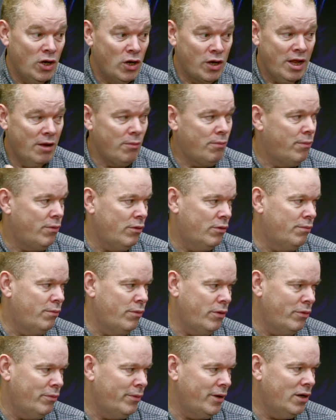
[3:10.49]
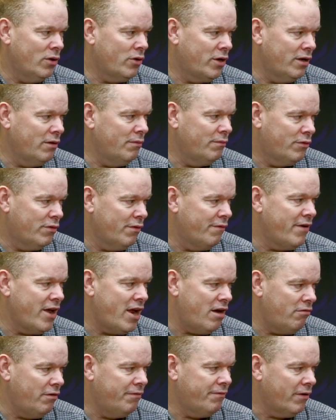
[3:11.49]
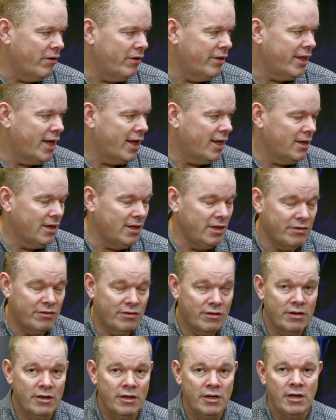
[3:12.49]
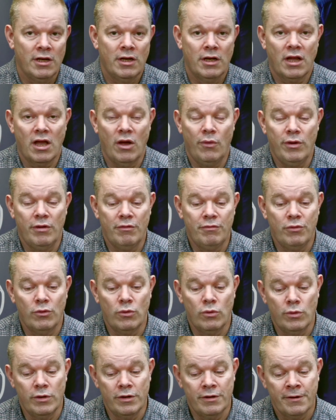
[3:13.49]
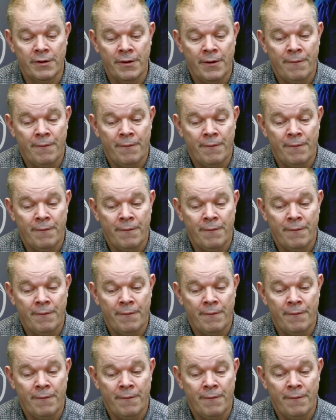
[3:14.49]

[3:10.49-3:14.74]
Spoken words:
they will be looking them to verify that list going forward.